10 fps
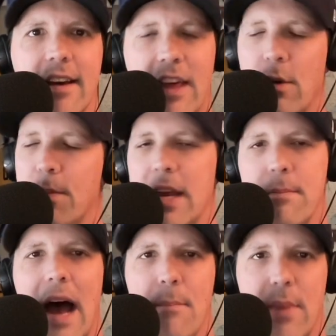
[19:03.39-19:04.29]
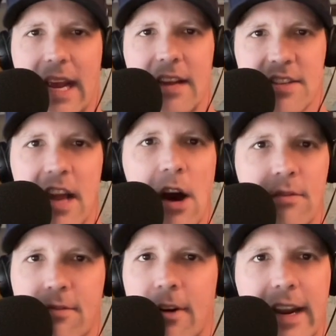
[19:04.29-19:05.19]
That would be my biggest
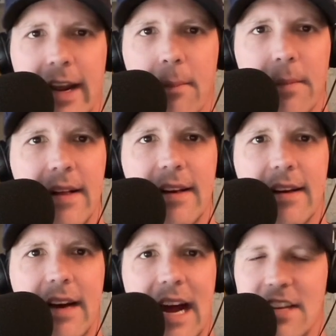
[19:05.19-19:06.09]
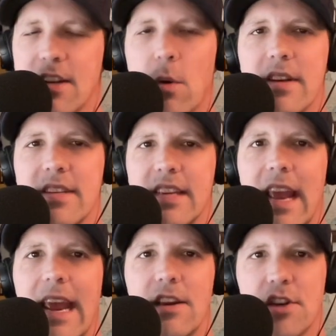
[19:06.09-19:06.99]
note for him. I just don't want to
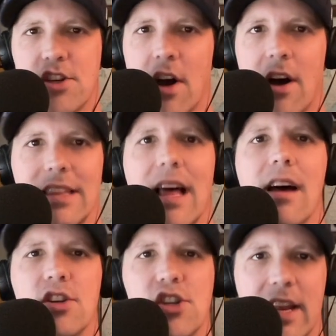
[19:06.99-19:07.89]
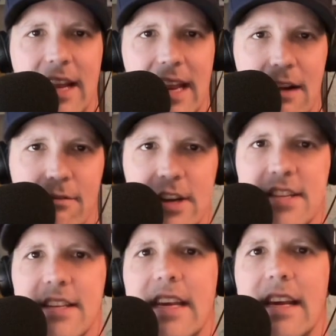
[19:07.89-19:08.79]
see Aiden Shaw lunging at every
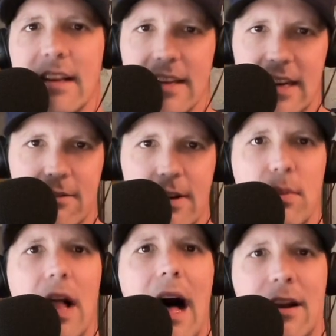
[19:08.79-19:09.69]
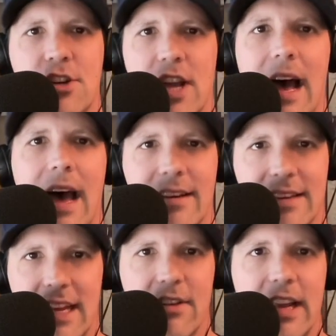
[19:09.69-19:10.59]
steal and every block shot
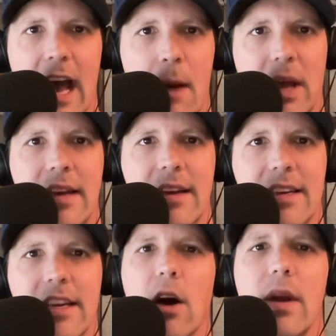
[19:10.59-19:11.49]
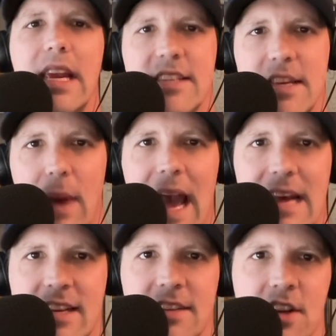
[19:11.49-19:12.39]
and giving up, you know, easy
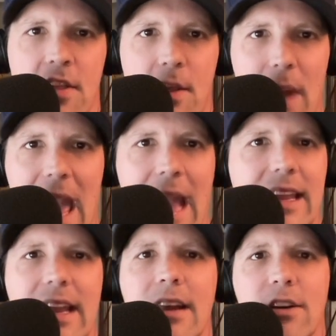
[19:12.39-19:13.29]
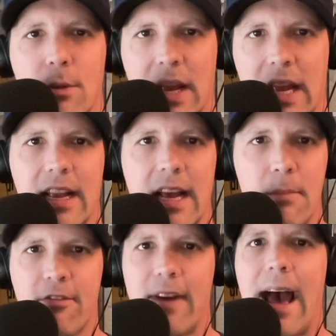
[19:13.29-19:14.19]
baskets on the back end or picking
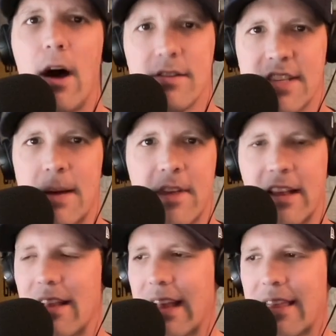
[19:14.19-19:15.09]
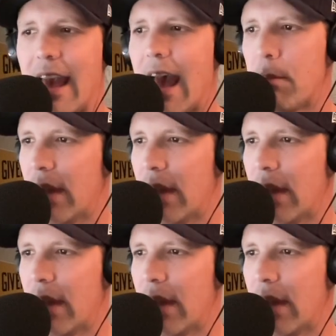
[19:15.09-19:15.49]
up fouls, something like that.